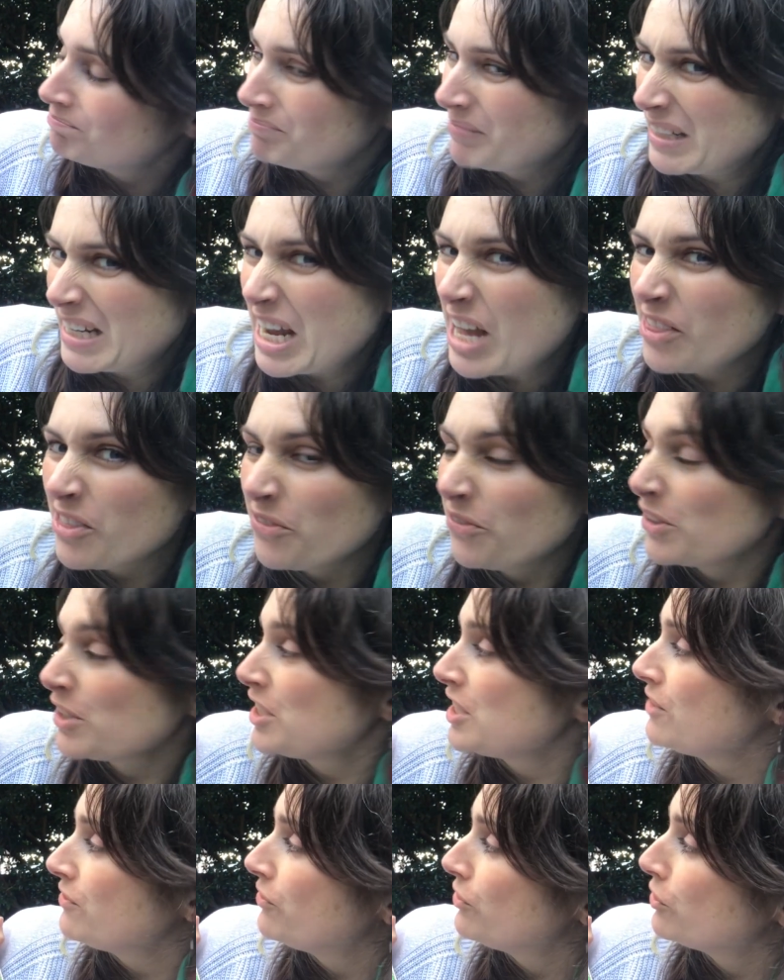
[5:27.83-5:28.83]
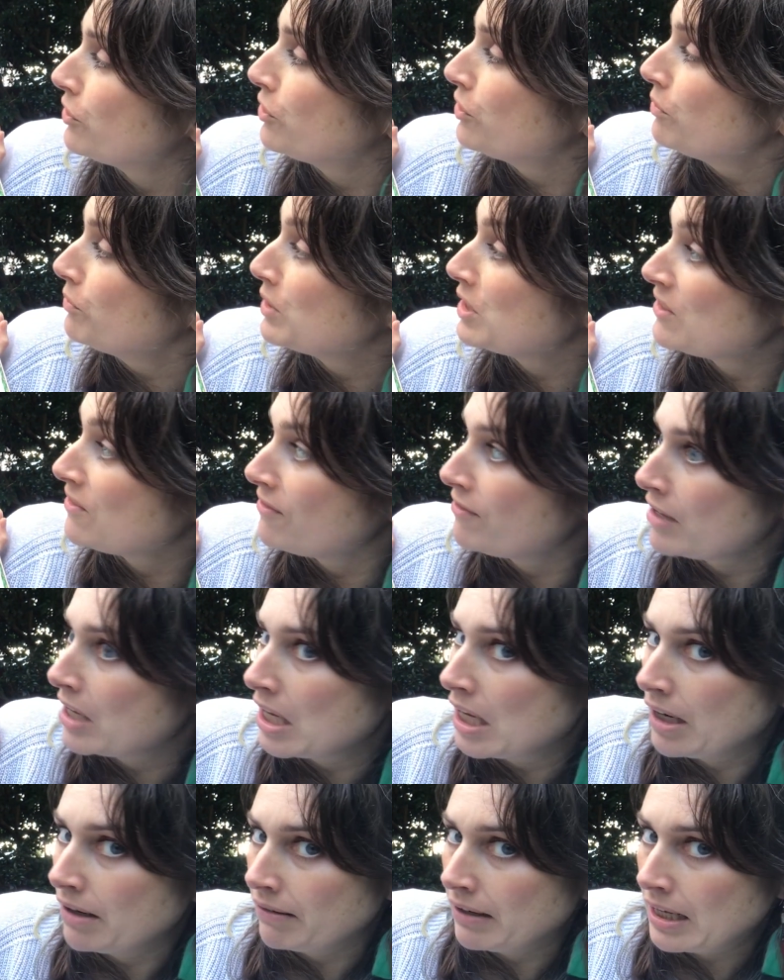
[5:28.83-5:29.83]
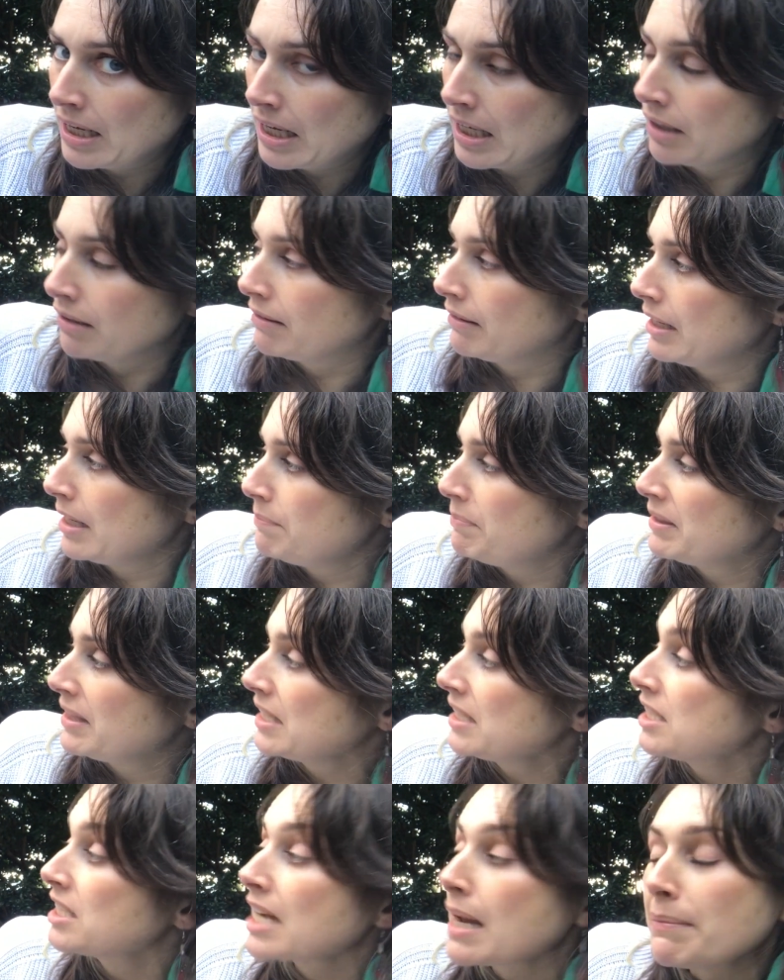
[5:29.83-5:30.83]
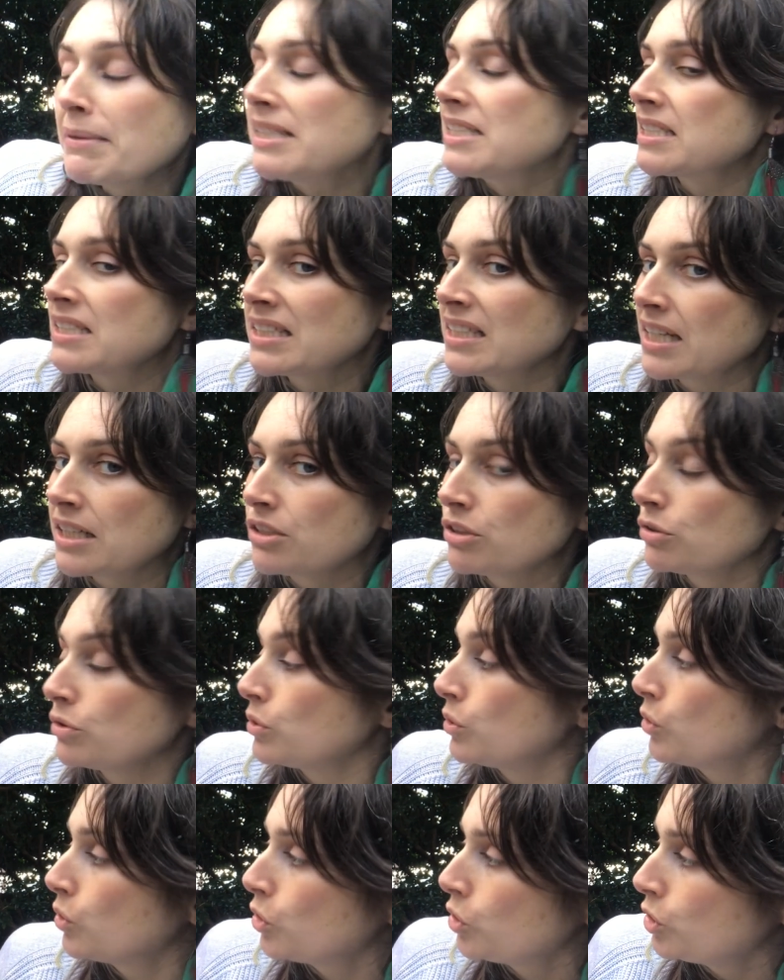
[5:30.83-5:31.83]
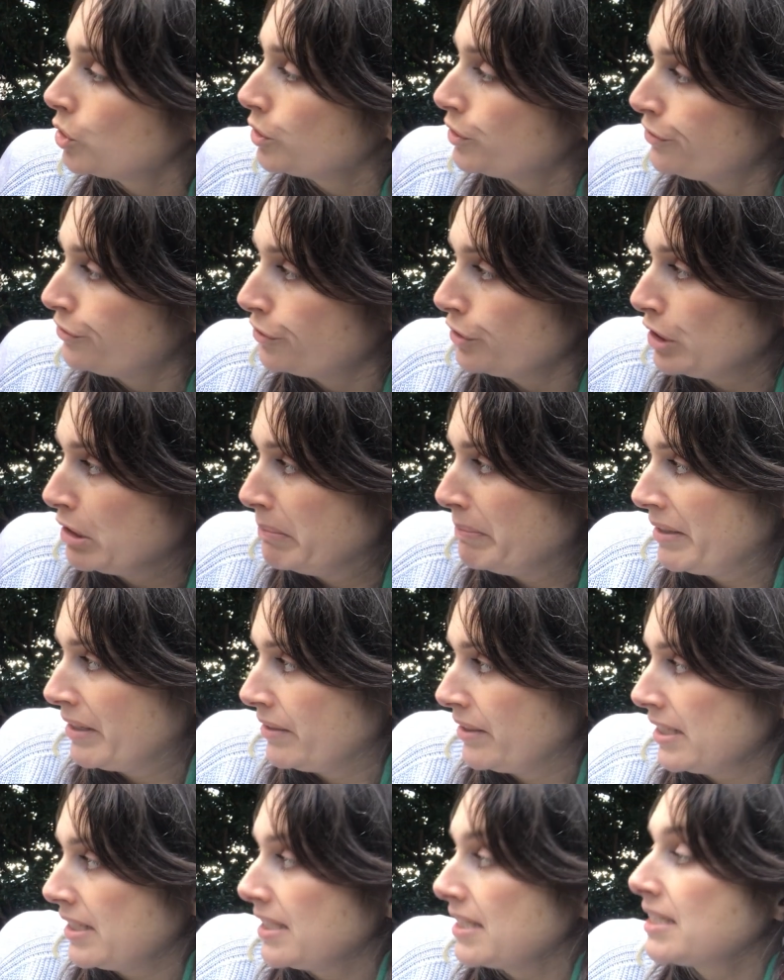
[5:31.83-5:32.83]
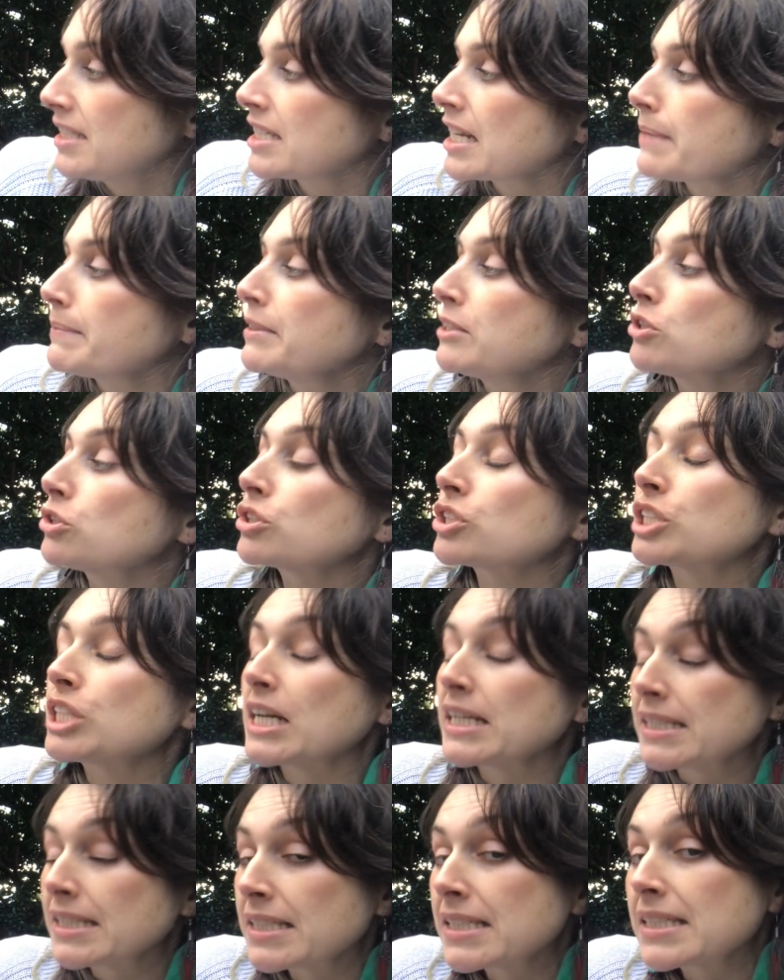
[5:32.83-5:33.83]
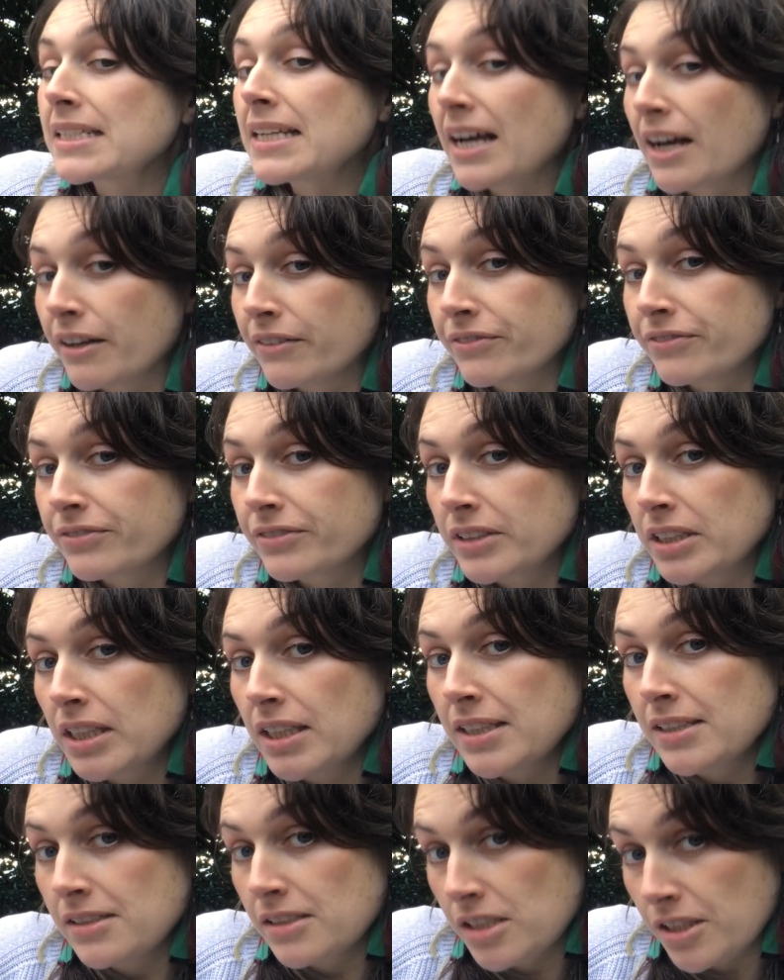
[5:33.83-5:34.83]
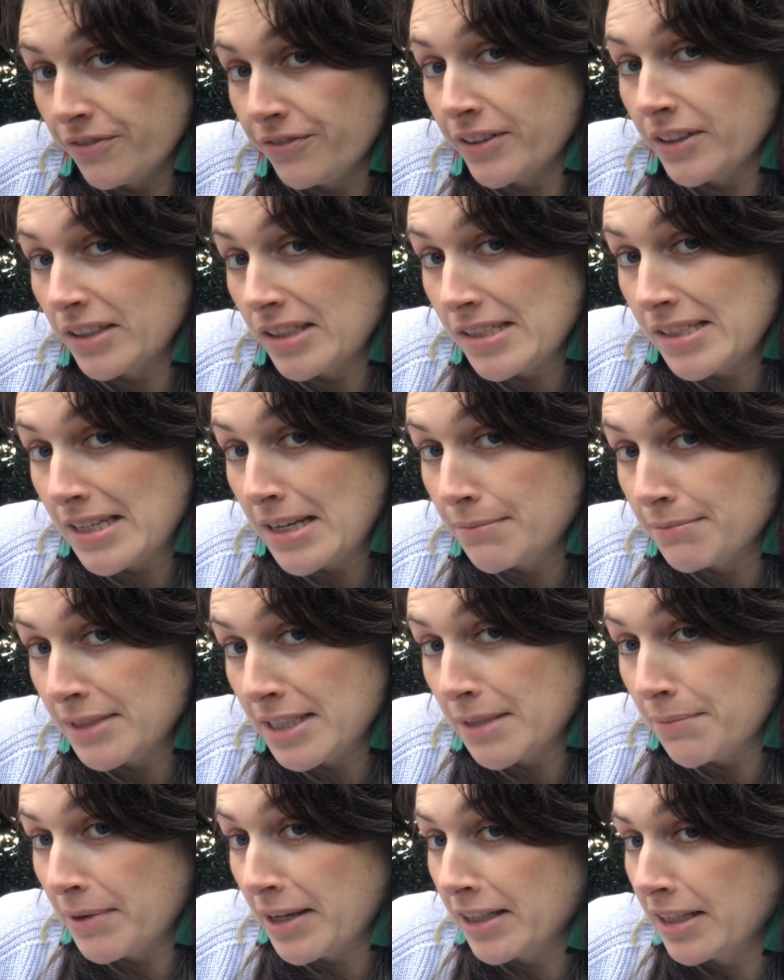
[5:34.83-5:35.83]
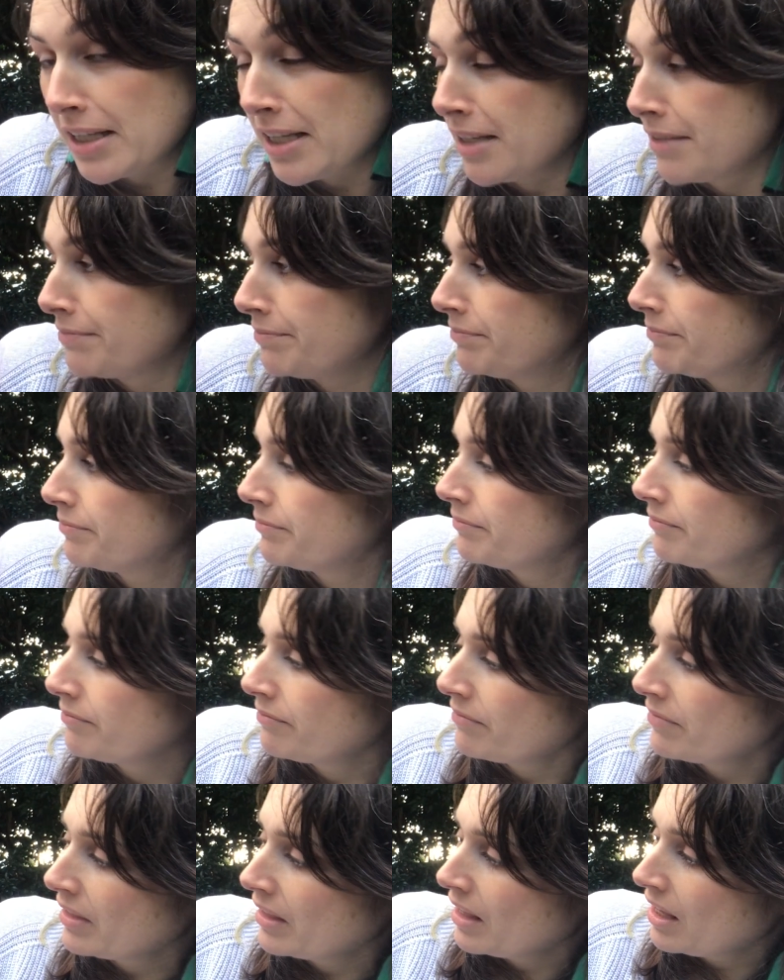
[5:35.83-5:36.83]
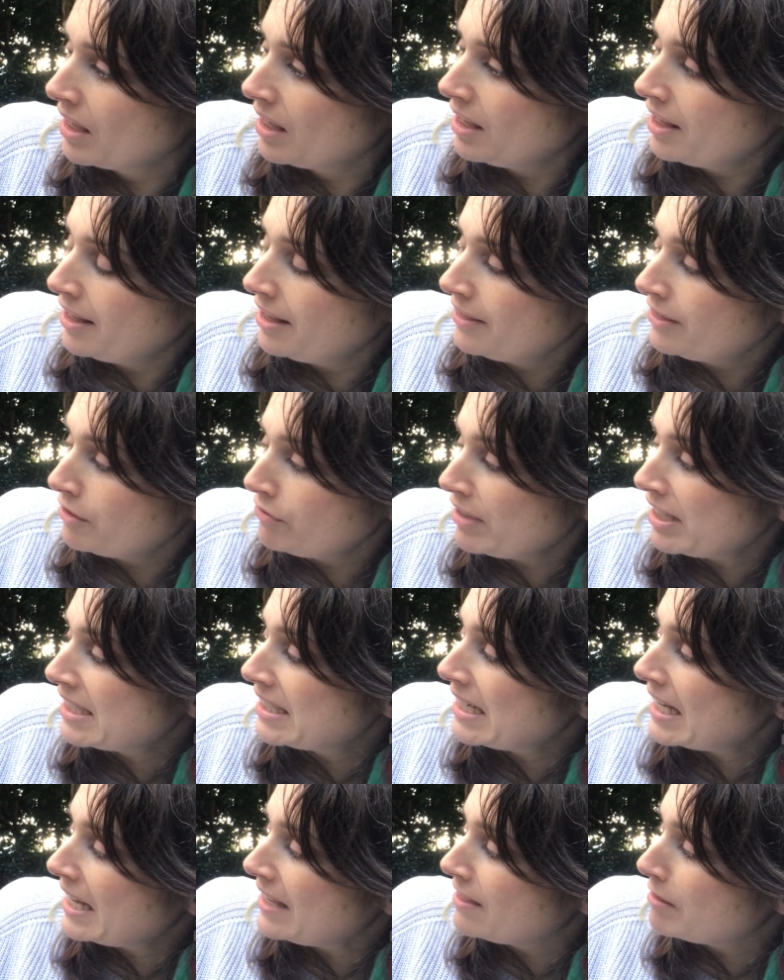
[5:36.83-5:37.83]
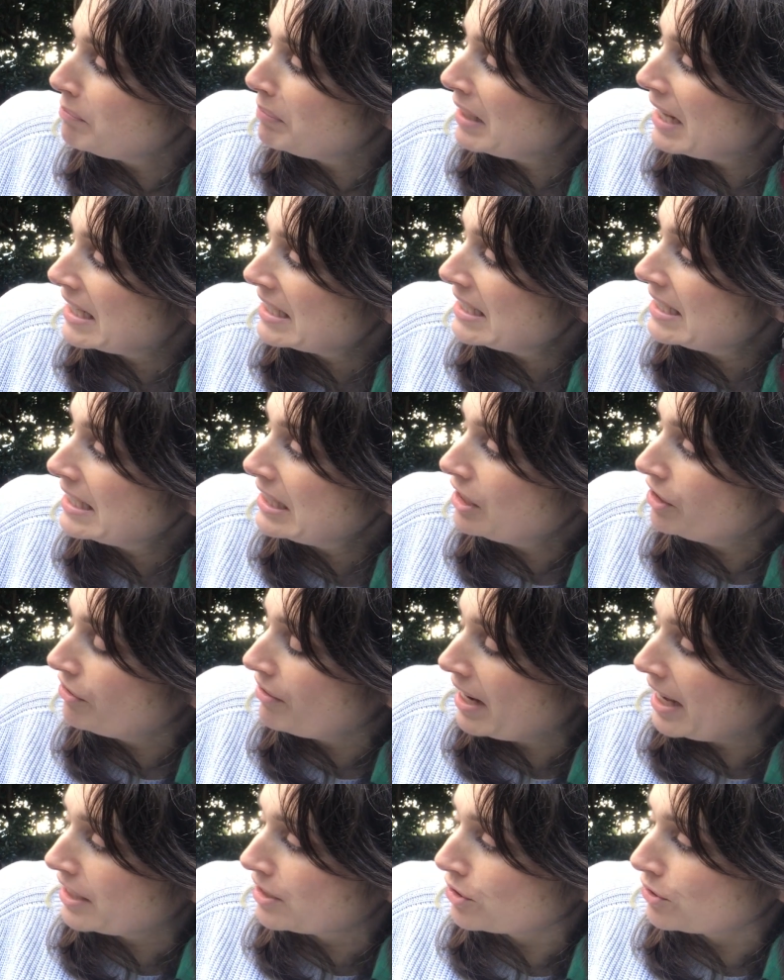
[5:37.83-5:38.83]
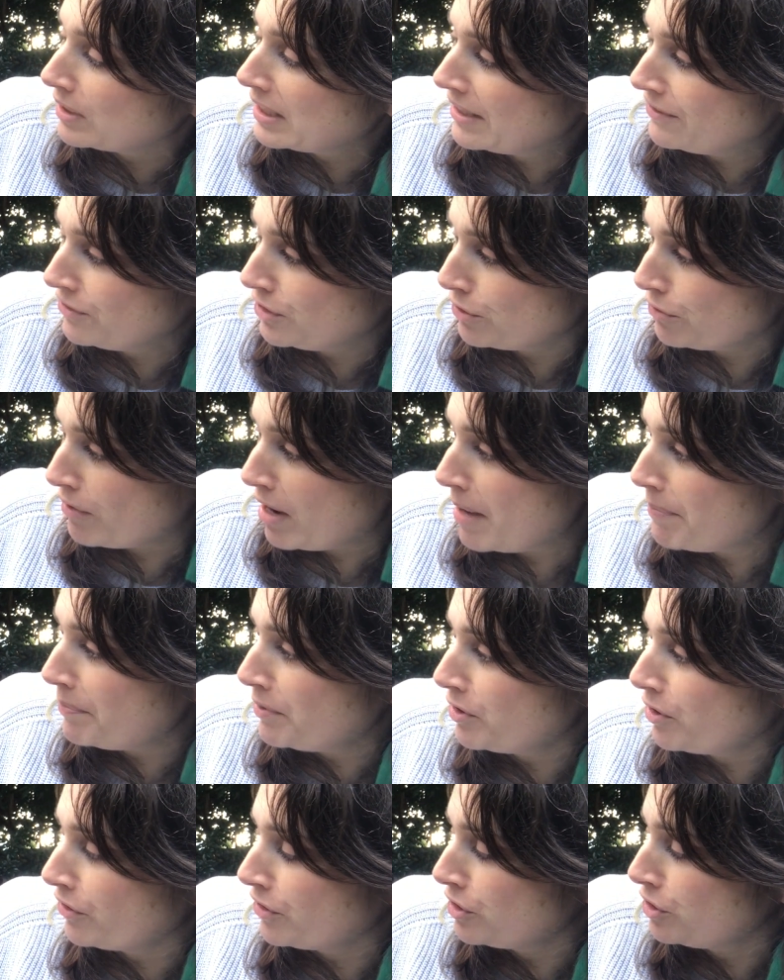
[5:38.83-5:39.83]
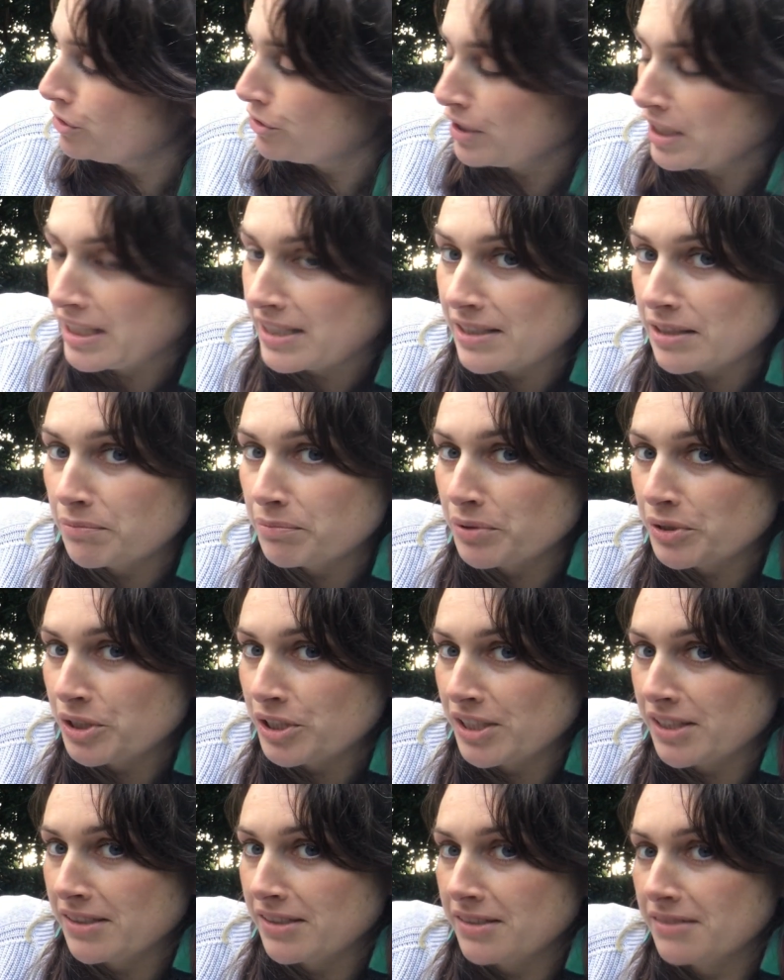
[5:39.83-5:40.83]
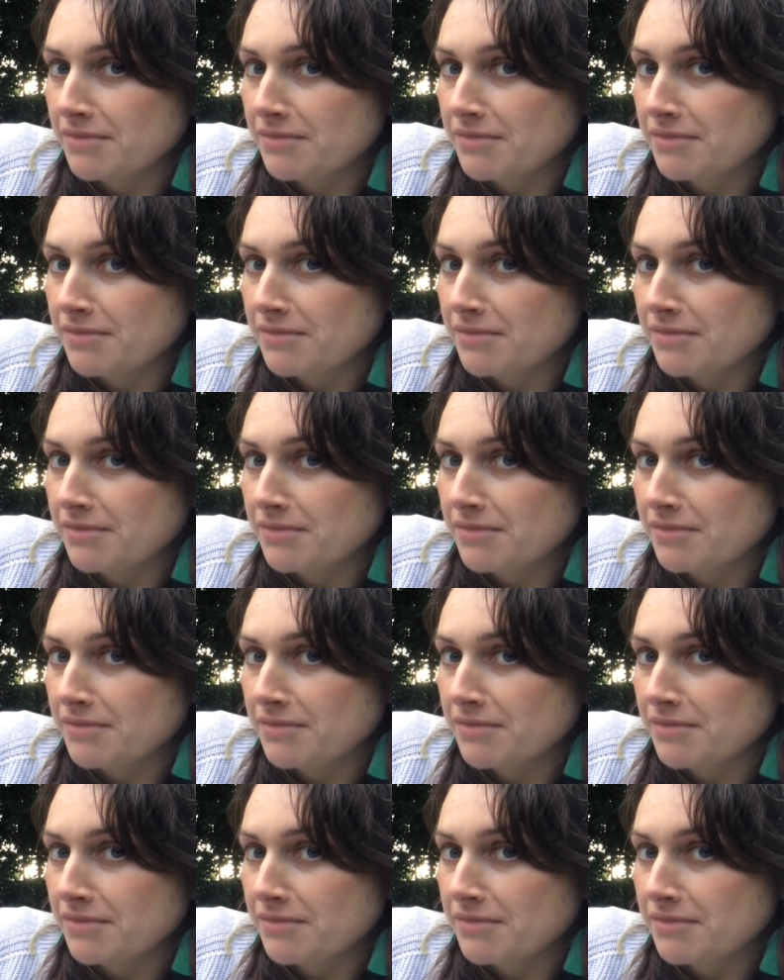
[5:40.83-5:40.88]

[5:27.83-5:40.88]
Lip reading: By now the Fossifoo was very hungry, but this time he didn't guzzle all the fruit and berries. This time he took just enough to fill his empty belly. The rest he either planted in the ground or left to ripen on the trees and bushes.